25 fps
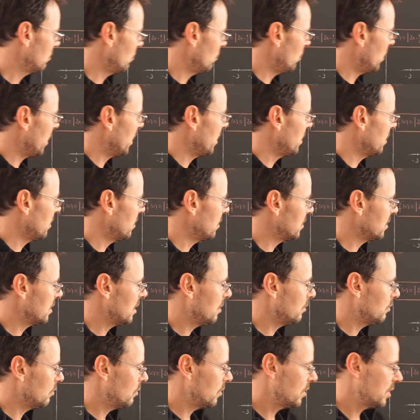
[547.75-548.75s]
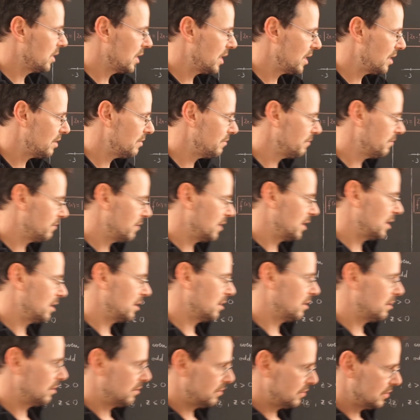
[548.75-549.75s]
Y-intercept 1/2
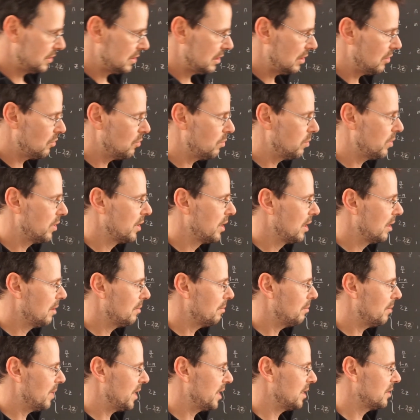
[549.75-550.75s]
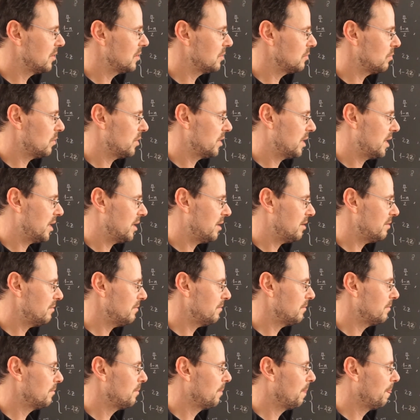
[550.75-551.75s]
and slope minus
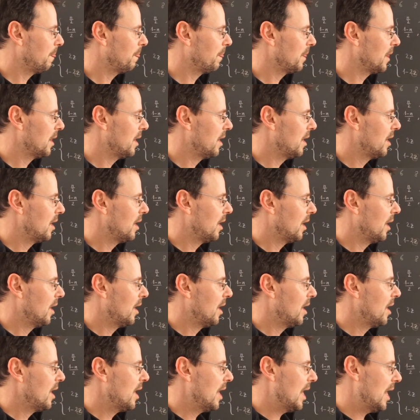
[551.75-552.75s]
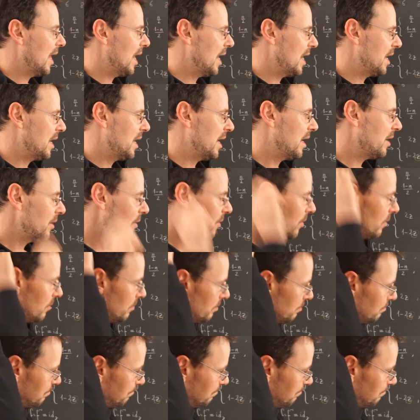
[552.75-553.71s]
1/2. And now,